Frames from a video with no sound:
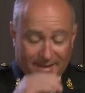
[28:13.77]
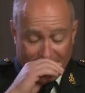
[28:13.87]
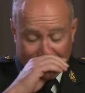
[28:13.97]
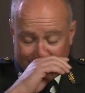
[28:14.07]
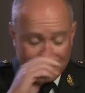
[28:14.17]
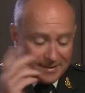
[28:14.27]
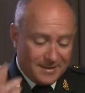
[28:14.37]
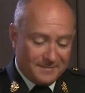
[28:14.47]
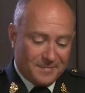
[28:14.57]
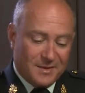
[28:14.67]
And
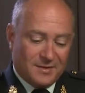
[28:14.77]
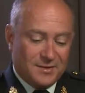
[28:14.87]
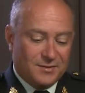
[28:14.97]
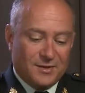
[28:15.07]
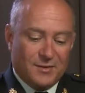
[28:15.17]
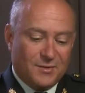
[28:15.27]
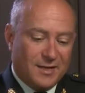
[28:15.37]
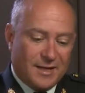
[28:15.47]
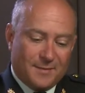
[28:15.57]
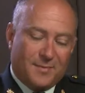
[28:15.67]
literally
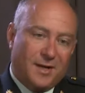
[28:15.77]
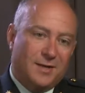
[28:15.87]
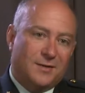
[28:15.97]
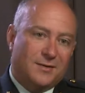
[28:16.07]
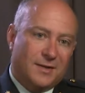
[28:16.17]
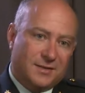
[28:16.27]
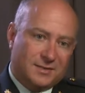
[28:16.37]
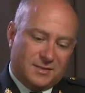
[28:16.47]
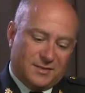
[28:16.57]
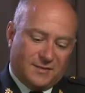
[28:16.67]
we had a binder that
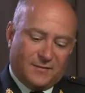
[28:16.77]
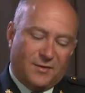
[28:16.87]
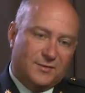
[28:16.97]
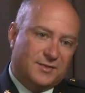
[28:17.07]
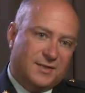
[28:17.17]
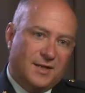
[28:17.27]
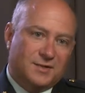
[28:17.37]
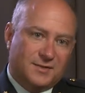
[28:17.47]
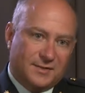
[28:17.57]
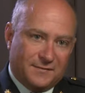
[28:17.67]
consisted of all those
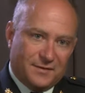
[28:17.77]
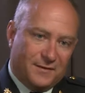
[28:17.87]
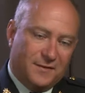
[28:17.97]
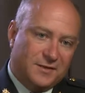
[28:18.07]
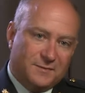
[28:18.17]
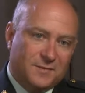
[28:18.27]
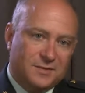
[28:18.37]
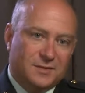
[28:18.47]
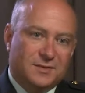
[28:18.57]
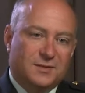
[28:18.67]
sketches of the defensive
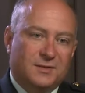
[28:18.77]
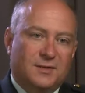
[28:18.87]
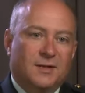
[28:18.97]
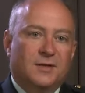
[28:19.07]
positions,